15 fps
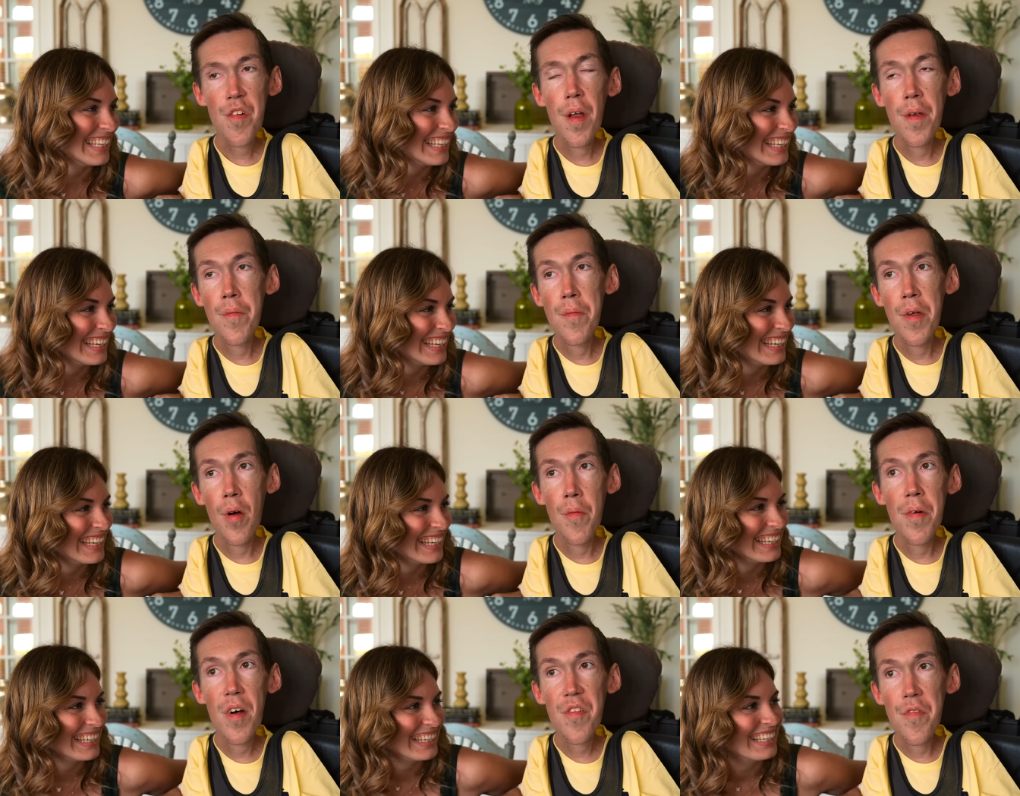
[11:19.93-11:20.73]
Speaker 1: try to be
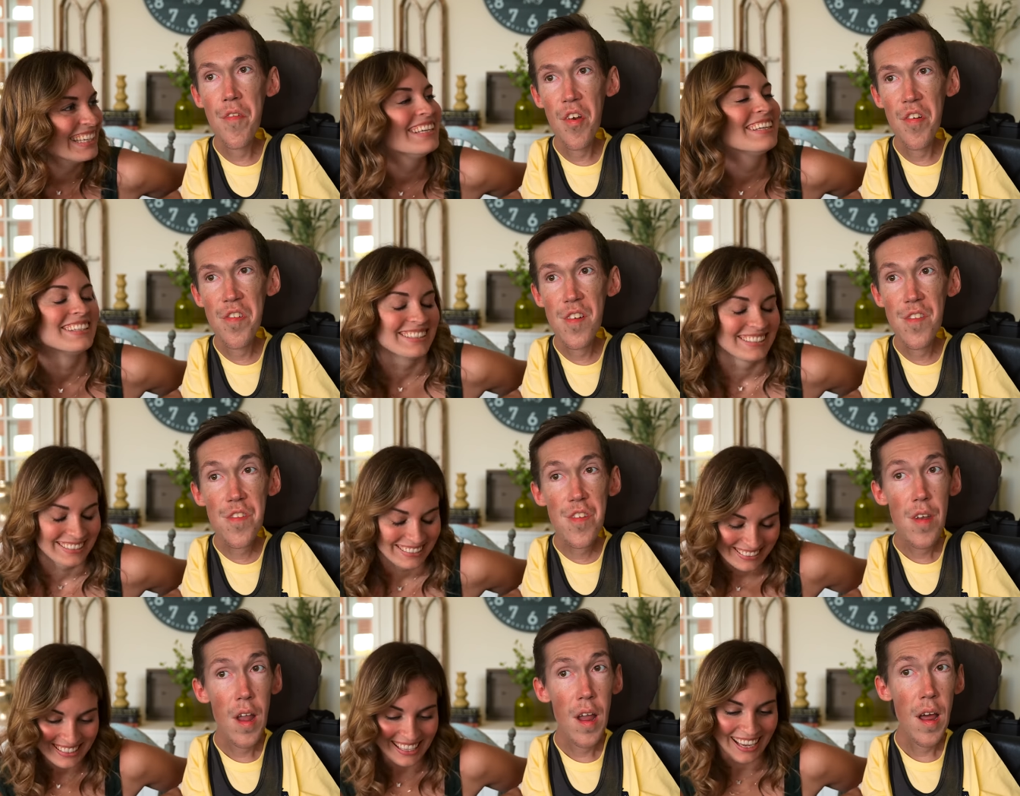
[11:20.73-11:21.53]
our best
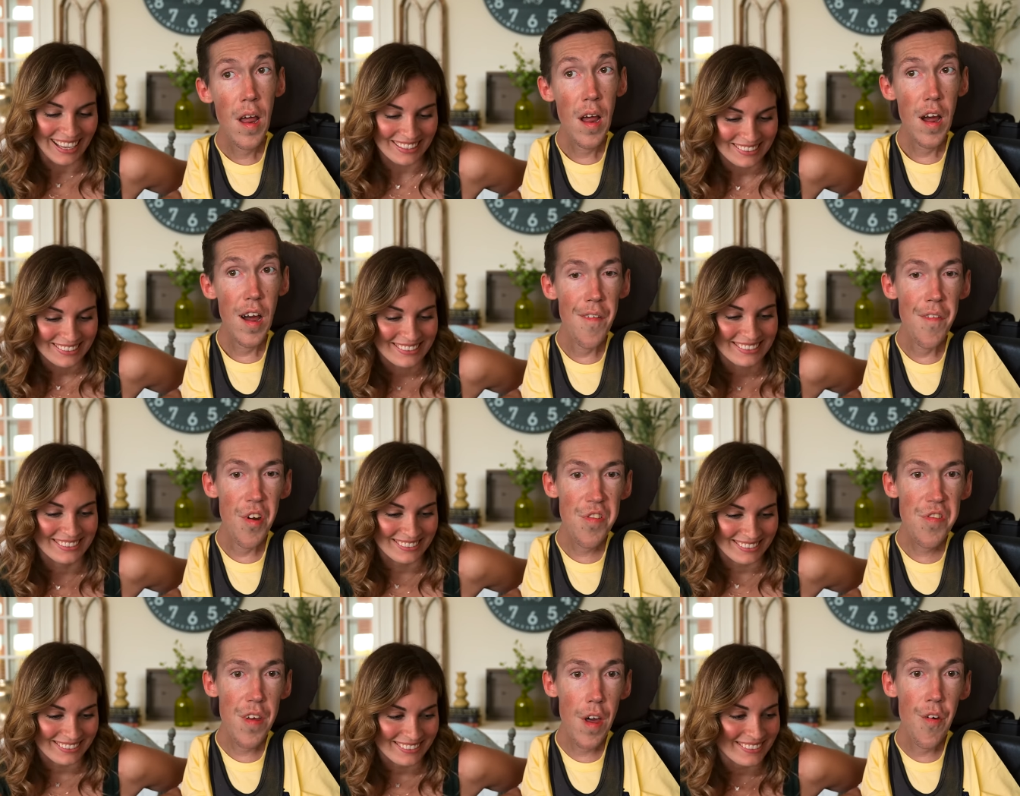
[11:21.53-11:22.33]
versions yeah. of
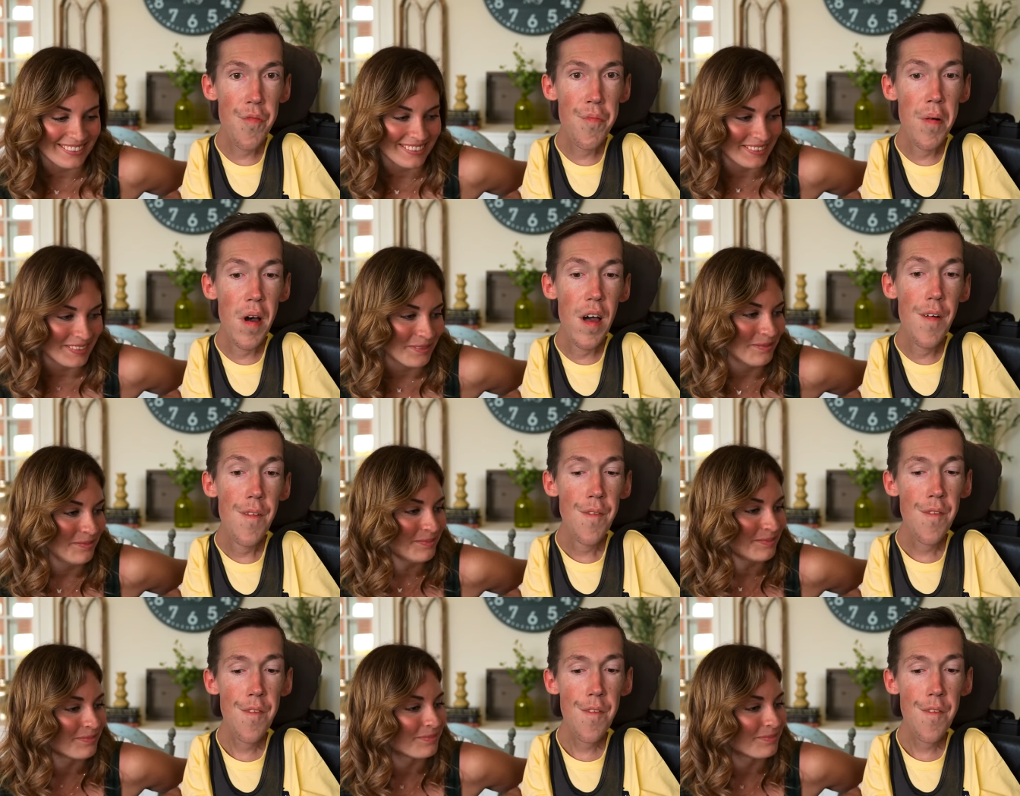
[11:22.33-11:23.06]
ourselves. But